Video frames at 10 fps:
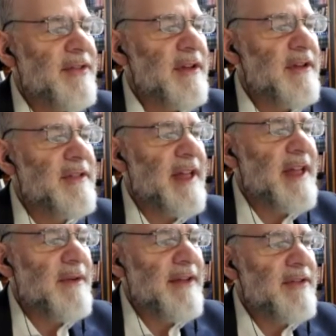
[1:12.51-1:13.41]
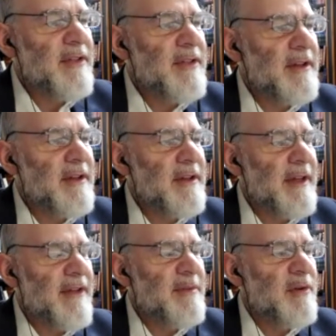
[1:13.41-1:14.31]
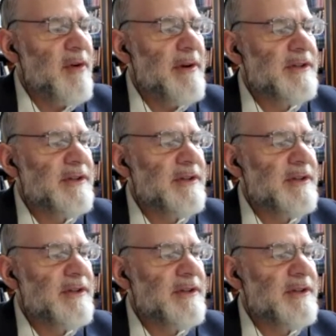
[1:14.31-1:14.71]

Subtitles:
gezerah, that's the prohibition the